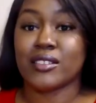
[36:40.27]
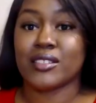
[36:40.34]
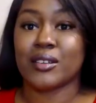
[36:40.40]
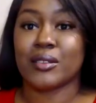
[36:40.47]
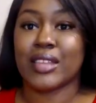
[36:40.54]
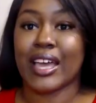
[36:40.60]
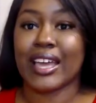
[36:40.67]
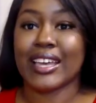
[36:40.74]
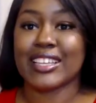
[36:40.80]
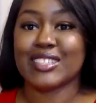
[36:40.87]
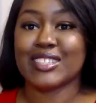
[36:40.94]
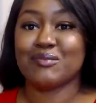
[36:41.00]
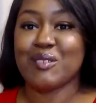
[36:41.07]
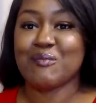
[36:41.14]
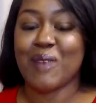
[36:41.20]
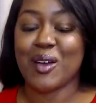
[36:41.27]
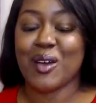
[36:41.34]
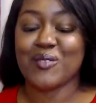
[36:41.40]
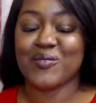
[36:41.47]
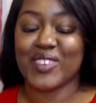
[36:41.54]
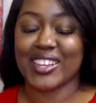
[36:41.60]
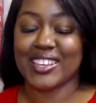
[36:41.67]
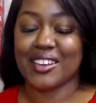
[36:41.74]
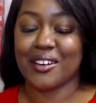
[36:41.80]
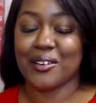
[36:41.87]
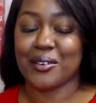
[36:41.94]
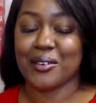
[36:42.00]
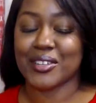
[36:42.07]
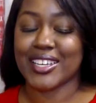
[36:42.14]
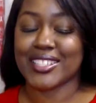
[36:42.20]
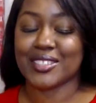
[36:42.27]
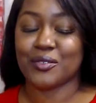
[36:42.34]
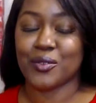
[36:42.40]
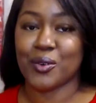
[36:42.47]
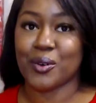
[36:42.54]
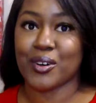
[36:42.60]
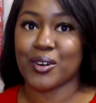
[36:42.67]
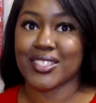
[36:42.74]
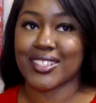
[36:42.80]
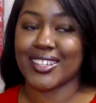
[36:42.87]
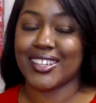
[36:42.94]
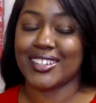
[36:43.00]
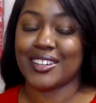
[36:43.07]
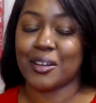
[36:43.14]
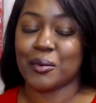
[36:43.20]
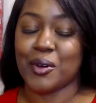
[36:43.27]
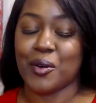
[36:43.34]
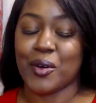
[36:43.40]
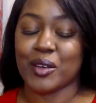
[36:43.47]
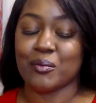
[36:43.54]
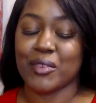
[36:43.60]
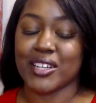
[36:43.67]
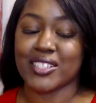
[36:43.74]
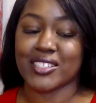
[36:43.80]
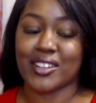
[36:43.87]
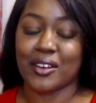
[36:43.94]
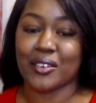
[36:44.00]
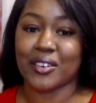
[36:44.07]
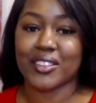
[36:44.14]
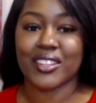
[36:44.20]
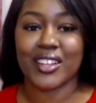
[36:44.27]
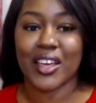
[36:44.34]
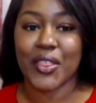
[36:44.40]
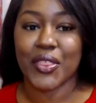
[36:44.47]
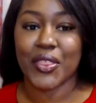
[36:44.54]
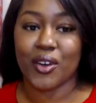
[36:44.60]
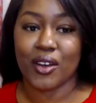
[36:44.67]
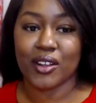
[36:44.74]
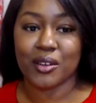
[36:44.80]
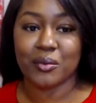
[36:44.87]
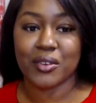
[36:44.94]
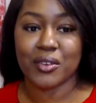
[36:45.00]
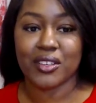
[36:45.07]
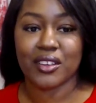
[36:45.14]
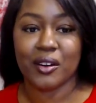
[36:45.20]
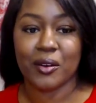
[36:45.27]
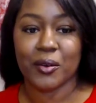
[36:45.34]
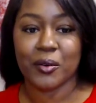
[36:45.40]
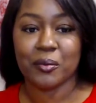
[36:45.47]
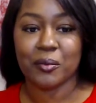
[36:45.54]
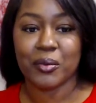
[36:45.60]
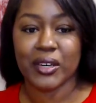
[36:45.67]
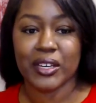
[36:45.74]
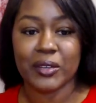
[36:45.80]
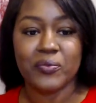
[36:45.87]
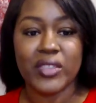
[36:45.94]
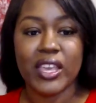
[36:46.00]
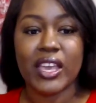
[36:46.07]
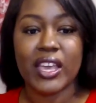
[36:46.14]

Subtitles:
So that has been my video. Yes, of course, it ended up going much longer than I thought it would go, but